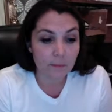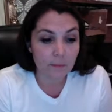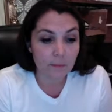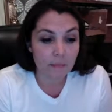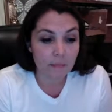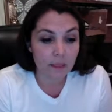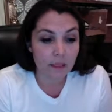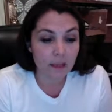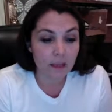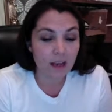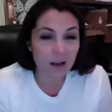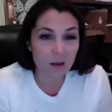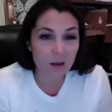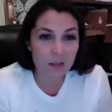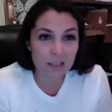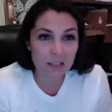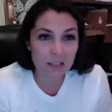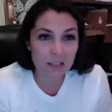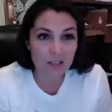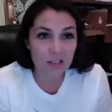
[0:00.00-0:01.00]

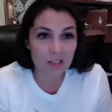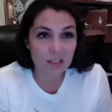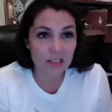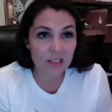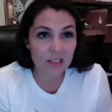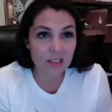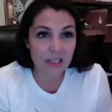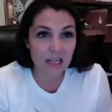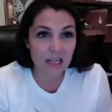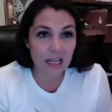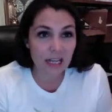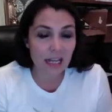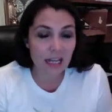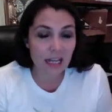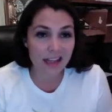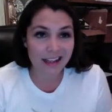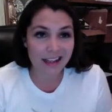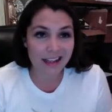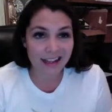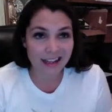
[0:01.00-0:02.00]
It's just
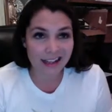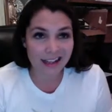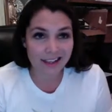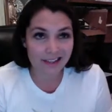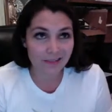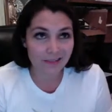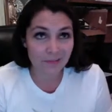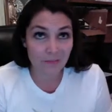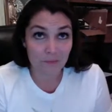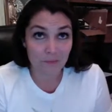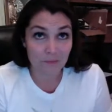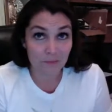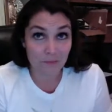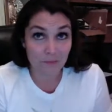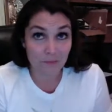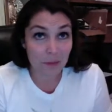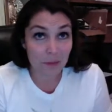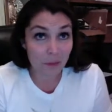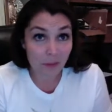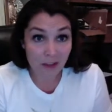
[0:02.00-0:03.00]

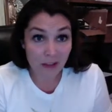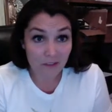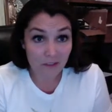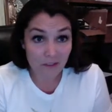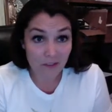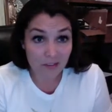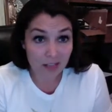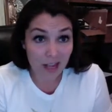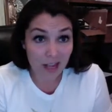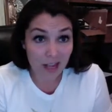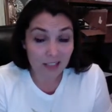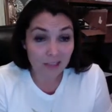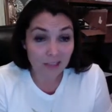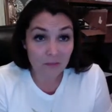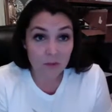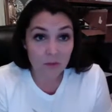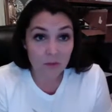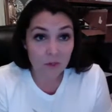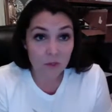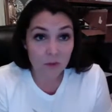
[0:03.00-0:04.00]
people have tons of
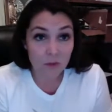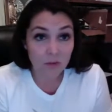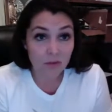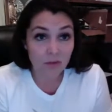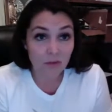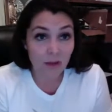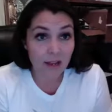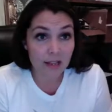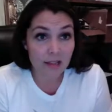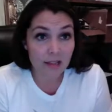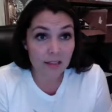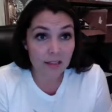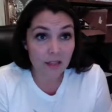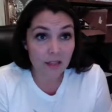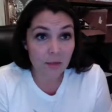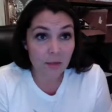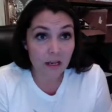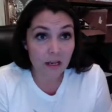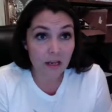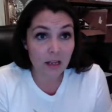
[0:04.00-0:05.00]
mutual friends.
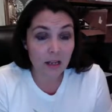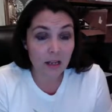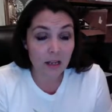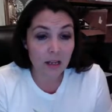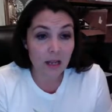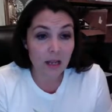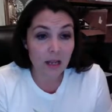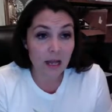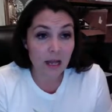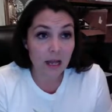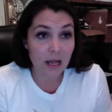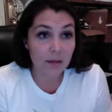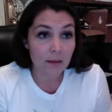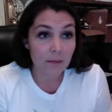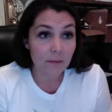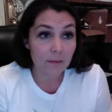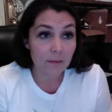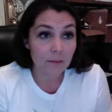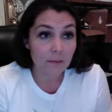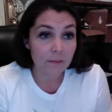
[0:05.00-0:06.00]
I mean,
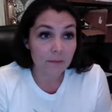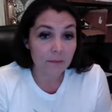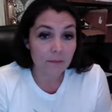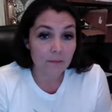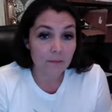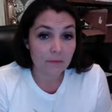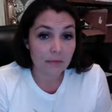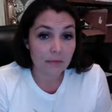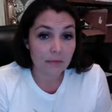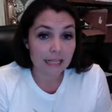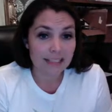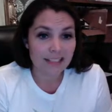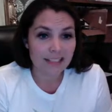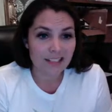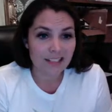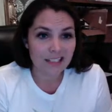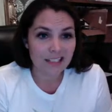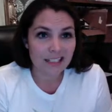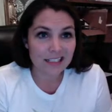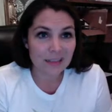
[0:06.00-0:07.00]
it
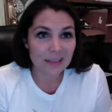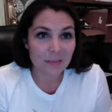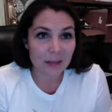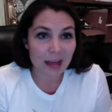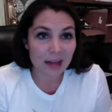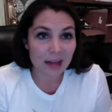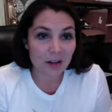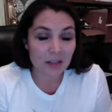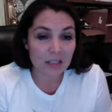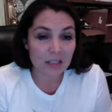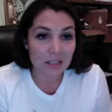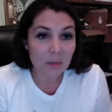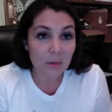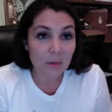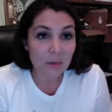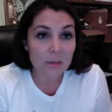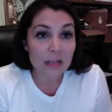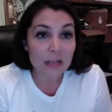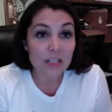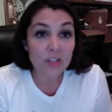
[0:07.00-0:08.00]
just doesn't matter.
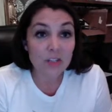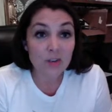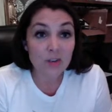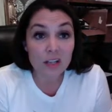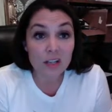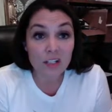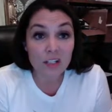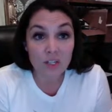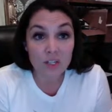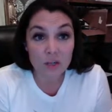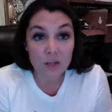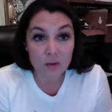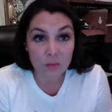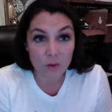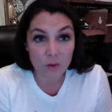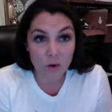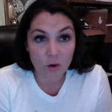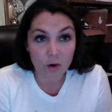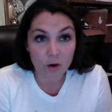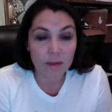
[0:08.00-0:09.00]
Someone may trust you
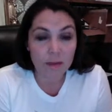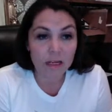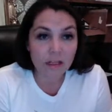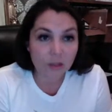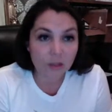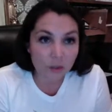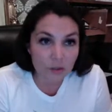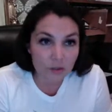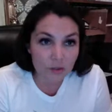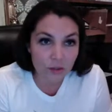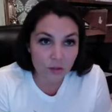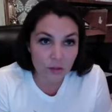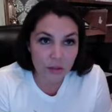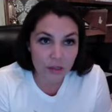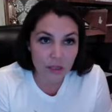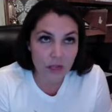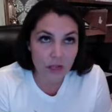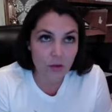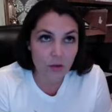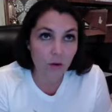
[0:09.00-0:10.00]
more or be closer
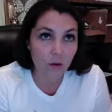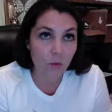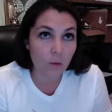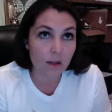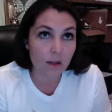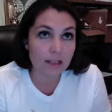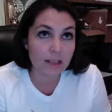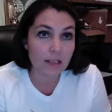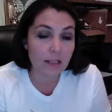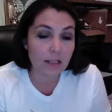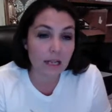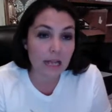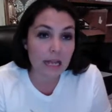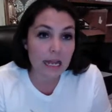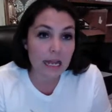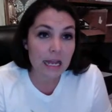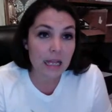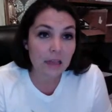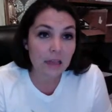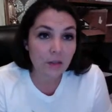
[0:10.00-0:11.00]
with you or want to
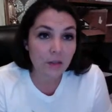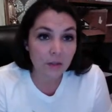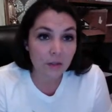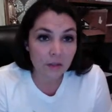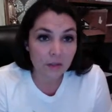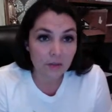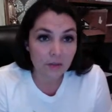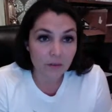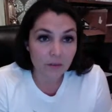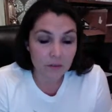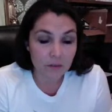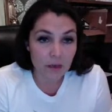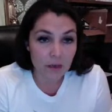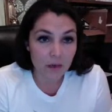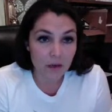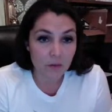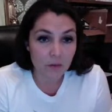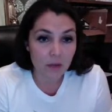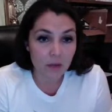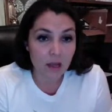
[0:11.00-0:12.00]
learn from
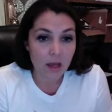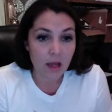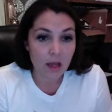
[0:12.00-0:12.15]
you.